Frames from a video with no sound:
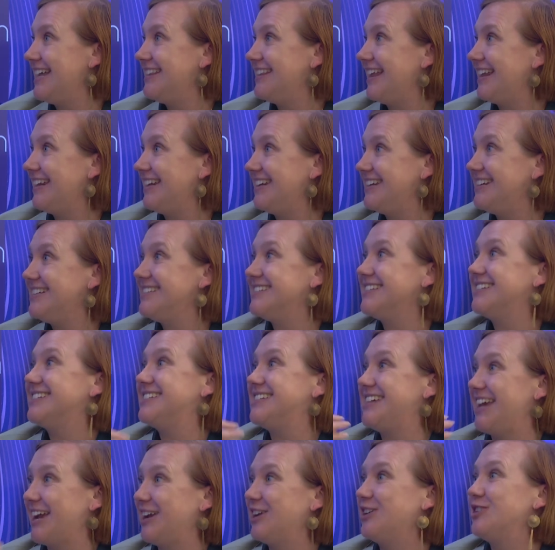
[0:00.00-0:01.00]
that it is
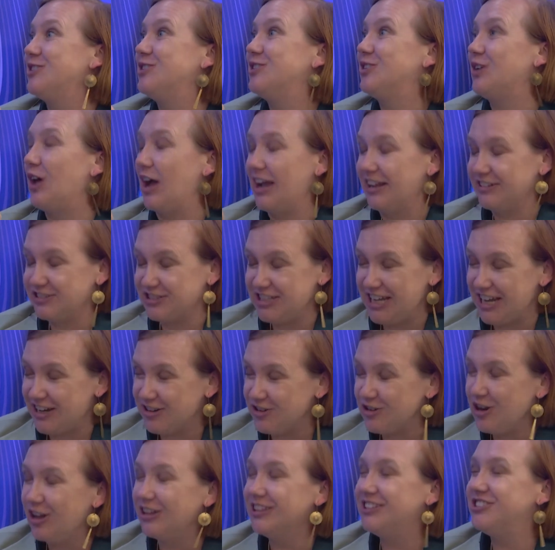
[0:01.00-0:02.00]
a
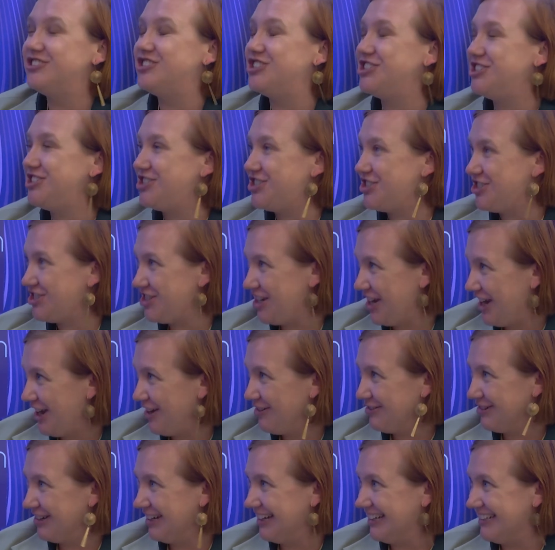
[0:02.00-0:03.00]
technology
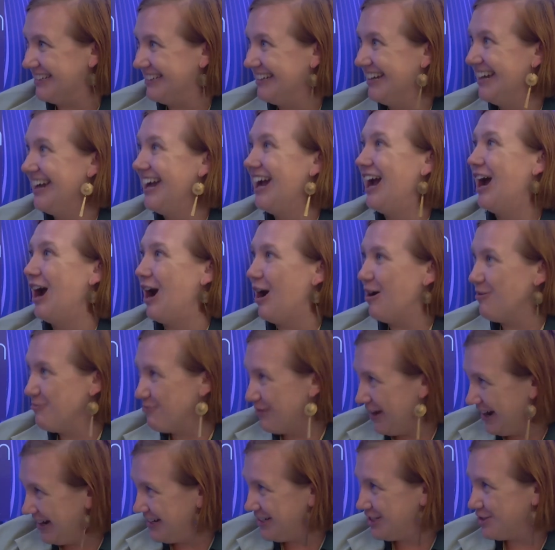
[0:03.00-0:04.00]
sharing
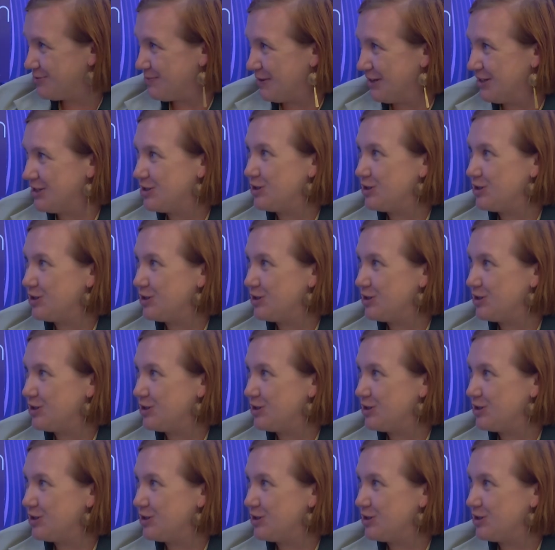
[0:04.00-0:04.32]
arrangement.